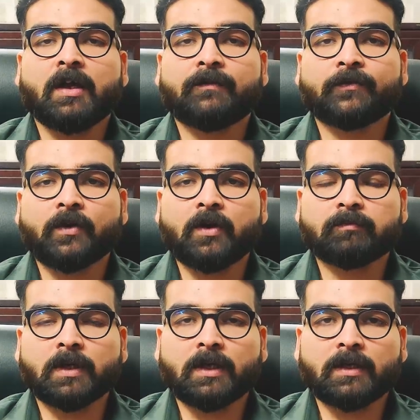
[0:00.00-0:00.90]

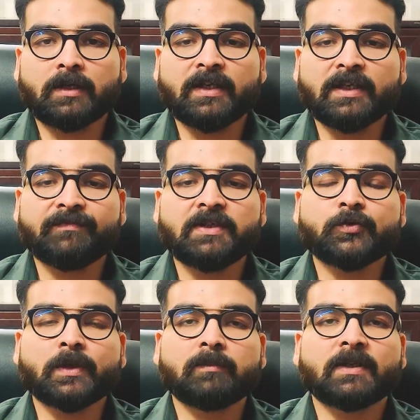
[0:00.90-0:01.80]
from
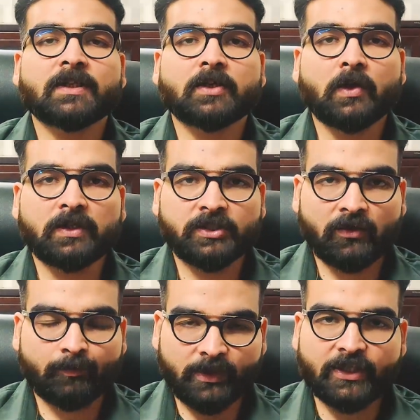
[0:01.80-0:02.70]
individual methodology
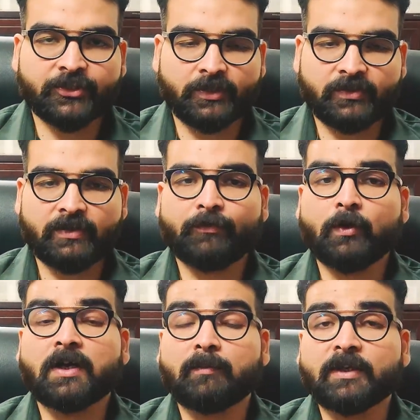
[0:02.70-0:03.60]
of predictions. If you
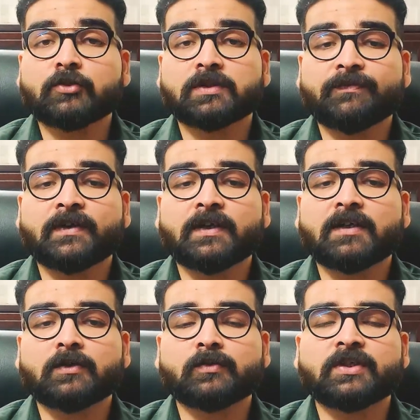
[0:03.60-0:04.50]
are coming to different
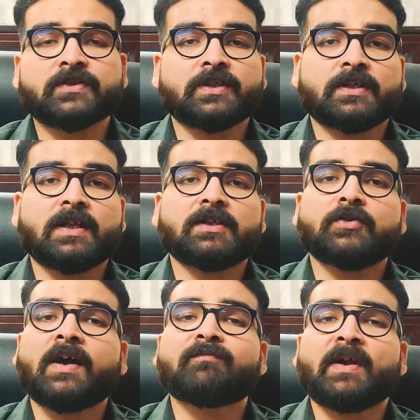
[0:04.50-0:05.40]
conclusions, then
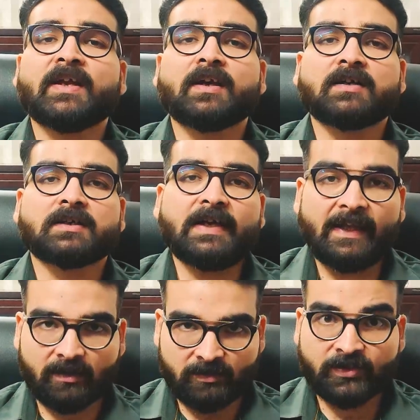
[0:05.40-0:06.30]
you have made an
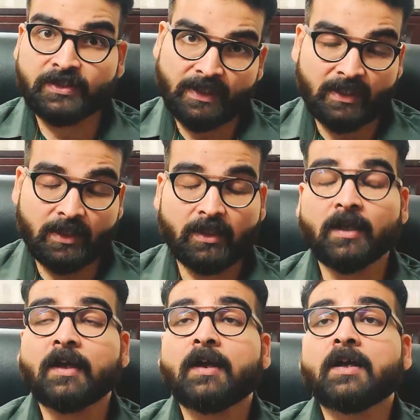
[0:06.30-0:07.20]
error, certainly.
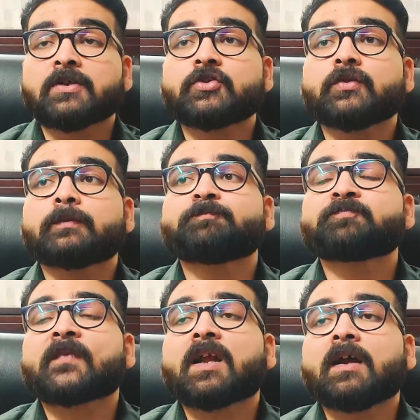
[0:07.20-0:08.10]
So
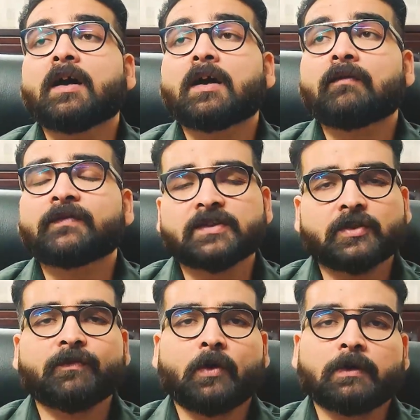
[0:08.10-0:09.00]

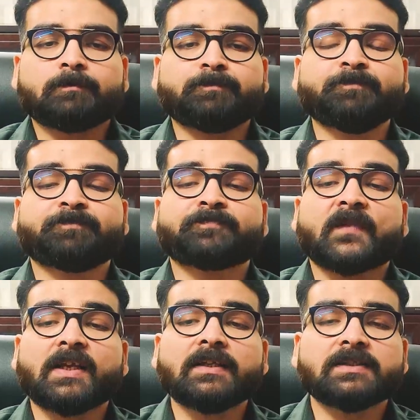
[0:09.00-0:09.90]
first of all,
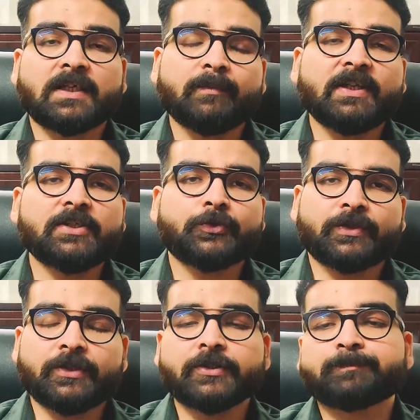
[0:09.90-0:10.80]
in Jaimini
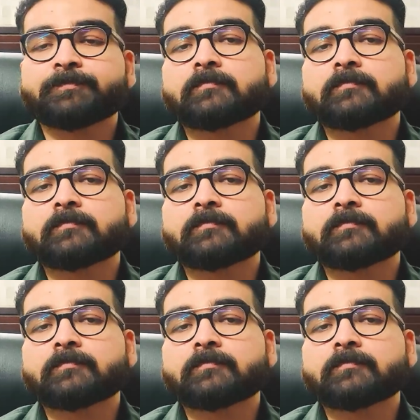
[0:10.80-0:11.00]
Jyotish,